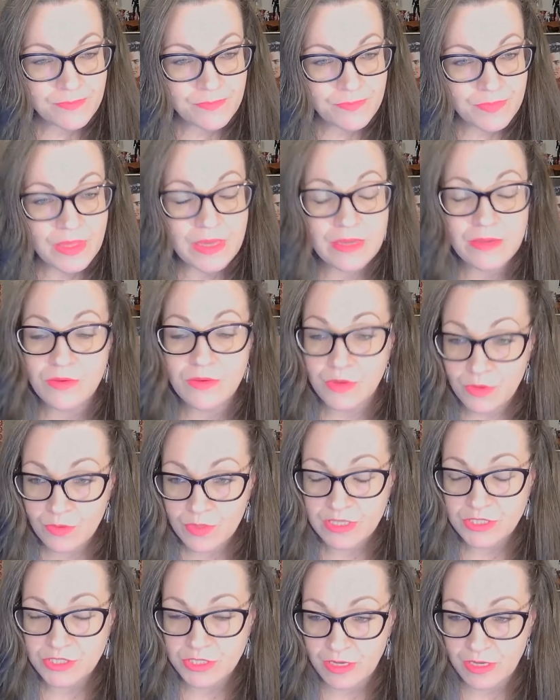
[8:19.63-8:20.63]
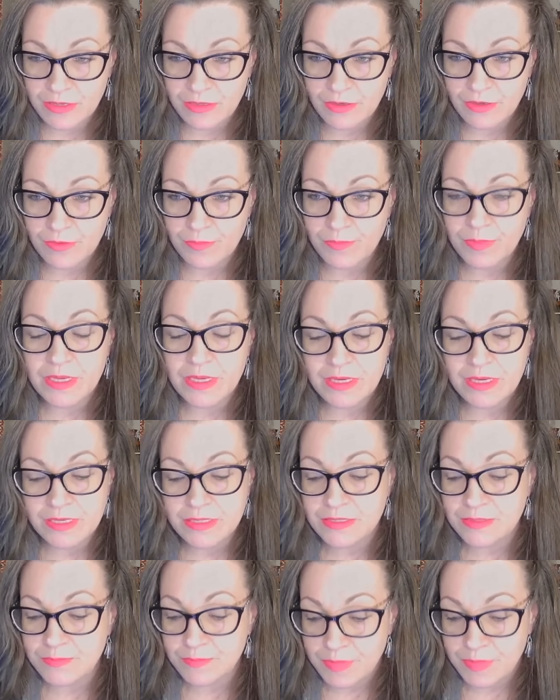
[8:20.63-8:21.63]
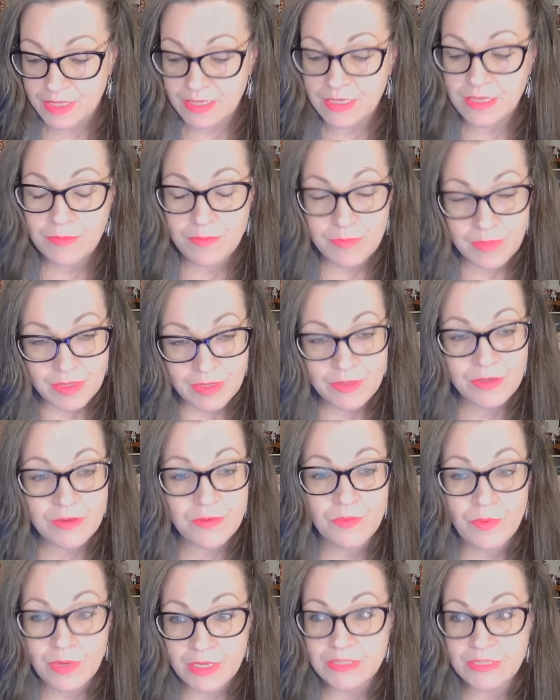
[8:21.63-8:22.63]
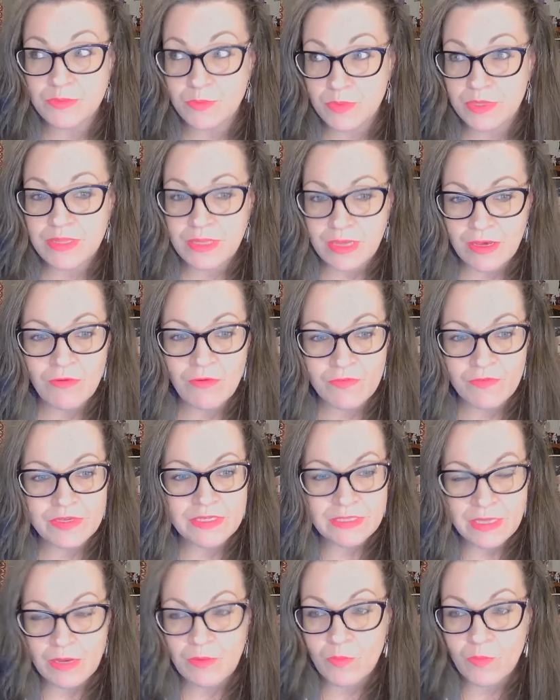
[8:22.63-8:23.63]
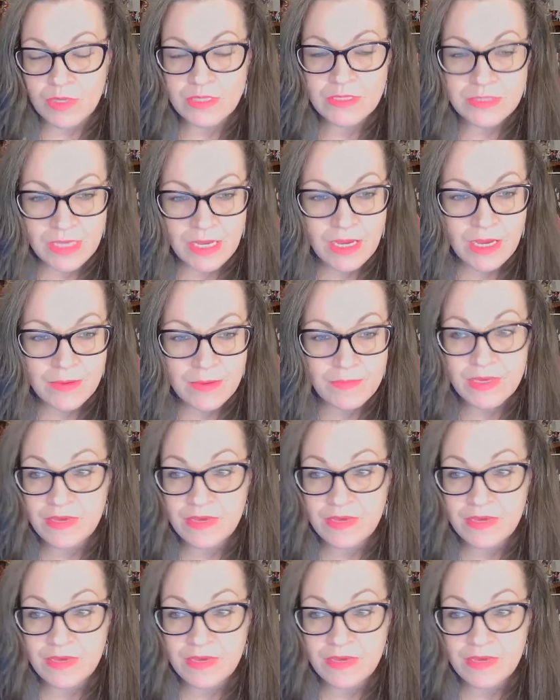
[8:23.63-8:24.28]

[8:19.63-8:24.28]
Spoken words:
They knew each other because Mindy Miller was with Elvis at one time,